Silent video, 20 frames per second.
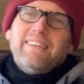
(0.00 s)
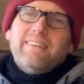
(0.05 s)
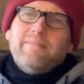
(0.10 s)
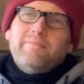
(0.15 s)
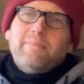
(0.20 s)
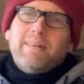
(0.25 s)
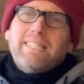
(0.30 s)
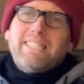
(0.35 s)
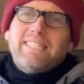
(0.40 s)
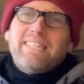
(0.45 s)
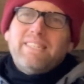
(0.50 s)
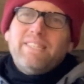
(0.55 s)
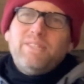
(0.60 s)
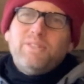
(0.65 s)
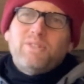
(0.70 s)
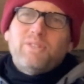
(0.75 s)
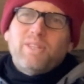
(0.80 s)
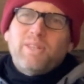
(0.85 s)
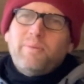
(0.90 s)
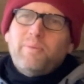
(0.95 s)
my son
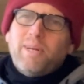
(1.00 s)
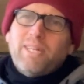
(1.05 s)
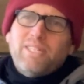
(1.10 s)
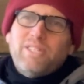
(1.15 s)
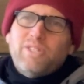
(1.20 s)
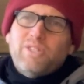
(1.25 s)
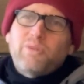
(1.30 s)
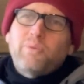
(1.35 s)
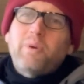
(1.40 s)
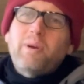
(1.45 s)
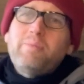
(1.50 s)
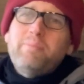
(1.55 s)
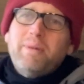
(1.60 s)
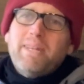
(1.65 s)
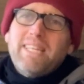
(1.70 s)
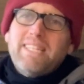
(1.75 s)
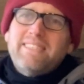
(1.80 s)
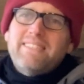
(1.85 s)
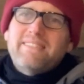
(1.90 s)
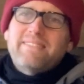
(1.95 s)
usually watches 20
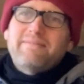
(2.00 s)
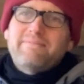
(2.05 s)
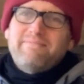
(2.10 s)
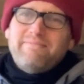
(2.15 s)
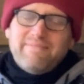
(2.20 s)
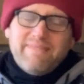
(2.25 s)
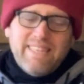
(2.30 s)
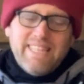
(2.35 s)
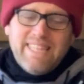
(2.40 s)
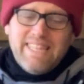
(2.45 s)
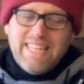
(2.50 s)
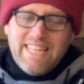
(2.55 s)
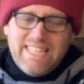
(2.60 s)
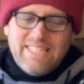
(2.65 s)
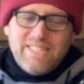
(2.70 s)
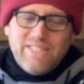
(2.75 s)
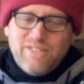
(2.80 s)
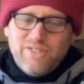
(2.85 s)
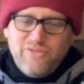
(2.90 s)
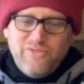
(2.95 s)
minutes unless
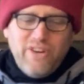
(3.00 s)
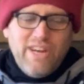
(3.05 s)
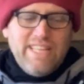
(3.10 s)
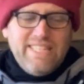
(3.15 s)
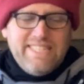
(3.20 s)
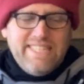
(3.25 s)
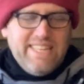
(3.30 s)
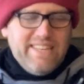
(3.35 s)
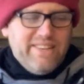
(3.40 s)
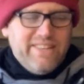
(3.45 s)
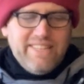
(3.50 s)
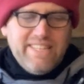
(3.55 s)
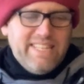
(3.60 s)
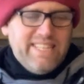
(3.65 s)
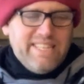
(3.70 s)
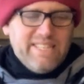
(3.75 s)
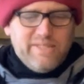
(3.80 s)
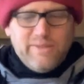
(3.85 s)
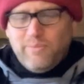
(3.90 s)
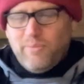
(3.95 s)
there's friends here, and then
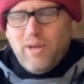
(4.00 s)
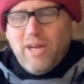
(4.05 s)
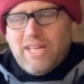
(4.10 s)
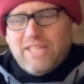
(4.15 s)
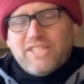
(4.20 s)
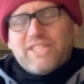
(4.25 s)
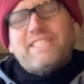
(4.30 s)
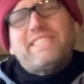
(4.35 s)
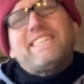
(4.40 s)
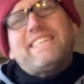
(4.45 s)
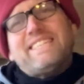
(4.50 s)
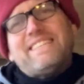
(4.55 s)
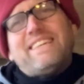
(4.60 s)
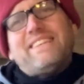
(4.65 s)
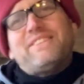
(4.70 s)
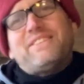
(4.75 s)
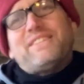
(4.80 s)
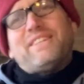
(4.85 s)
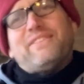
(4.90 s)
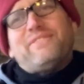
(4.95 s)
he doesn't watch because he has
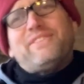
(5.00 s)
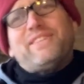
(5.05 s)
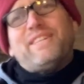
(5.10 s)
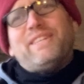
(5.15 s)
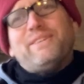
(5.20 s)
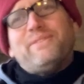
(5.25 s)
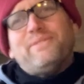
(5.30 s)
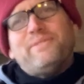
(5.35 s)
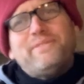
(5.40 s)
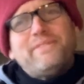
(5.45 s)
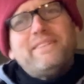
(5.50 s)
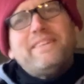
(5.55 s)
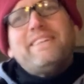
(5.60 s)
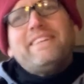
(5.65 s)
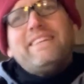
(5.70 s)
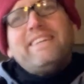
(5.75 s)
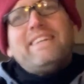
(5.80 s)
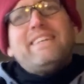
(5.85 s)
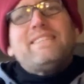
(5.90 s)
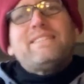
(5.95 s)
other stuff to do.
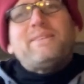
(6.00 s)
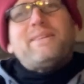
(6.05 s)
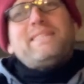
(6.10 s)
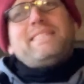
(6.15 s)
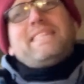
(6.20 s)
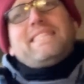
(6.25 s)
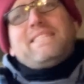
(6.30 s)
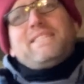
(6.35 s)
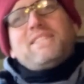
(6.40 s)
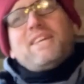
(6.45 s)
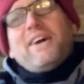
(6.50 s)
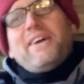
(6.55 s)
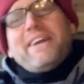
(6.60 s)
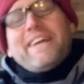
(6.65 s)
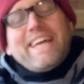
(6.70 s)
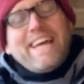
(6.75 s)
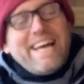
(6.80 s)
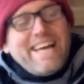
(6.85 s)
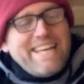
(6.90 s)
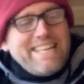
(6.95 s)
So I said, sorry
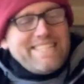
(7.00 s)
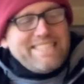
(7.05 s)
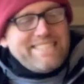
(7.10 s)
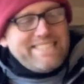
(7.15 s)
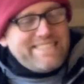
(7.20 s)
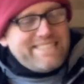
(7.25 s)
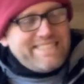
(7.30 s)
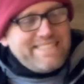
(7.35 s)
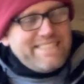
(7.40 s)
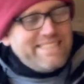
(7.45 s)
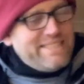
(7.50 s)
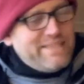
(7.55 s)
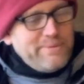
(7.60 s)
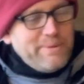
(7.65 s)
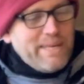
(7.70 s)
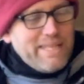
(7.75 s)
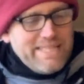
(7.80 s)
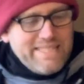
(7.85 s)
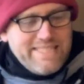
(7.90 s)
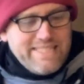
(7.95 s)
guys, do
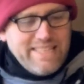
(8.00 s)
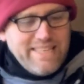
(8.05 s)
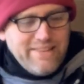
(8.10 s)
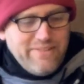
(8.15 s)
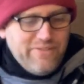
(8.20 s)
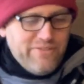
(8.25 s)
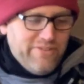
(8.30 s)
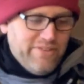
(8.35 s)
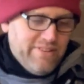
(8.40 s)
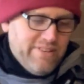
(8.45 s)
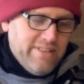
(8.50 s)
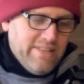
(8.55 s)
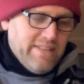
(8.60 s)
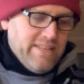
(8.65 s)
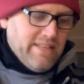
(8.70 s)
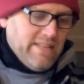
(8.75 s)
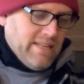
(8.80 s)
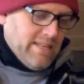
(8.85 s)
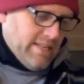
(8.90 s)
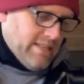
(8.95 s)
other stuff.
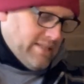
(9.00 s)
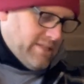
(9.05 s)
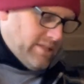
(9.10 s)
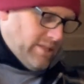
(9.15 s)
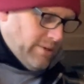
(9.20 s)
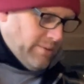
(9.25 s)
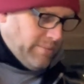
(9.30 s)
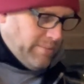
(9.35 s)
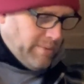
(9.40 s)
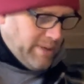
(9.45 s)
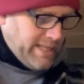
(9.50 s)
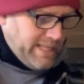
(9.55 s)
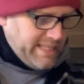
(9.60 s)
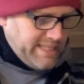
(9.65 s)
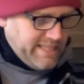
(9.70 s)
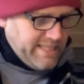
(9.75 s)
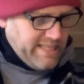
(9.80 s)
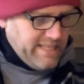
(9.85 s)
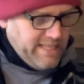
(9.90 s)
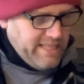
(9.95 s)
So what
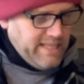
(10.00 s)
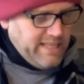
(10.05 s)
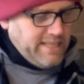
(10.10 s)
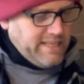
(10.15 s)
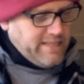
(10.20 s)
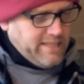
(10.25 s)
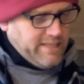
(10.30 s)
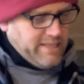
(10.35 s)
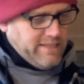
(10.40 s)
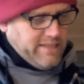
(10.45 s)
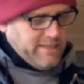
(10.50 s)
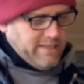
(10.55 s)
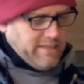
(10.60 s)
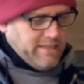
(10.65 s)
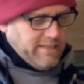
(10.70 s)
is in here?